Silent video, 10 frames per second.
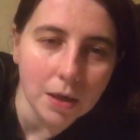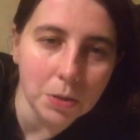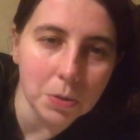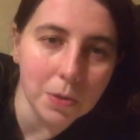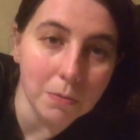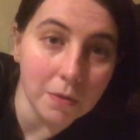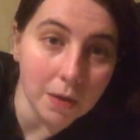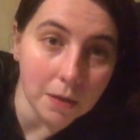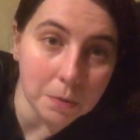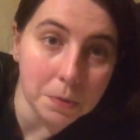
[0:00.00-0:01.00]
And talking with
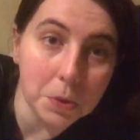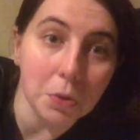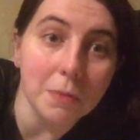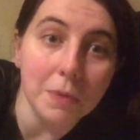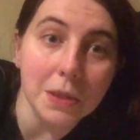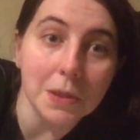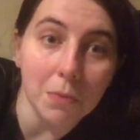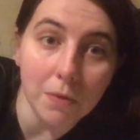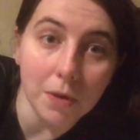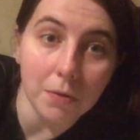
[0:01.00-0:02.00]
love, join me
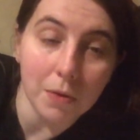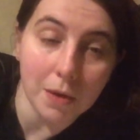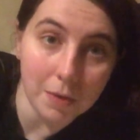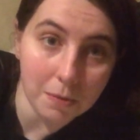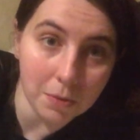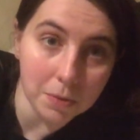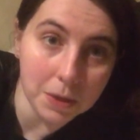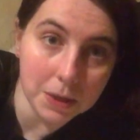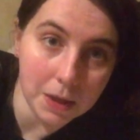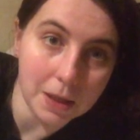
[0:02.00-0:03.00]
tomorrow where we will
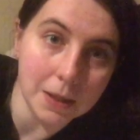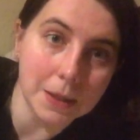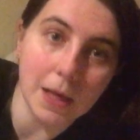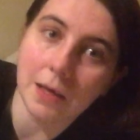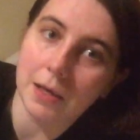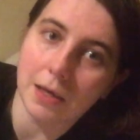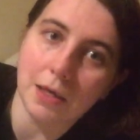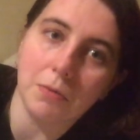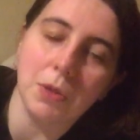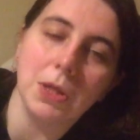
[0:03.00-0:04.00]
see
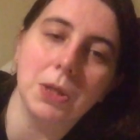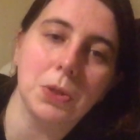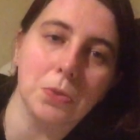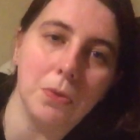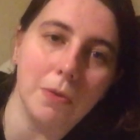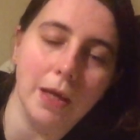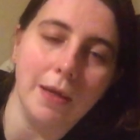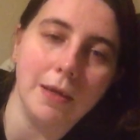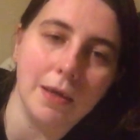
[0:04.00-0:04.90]
exactly which story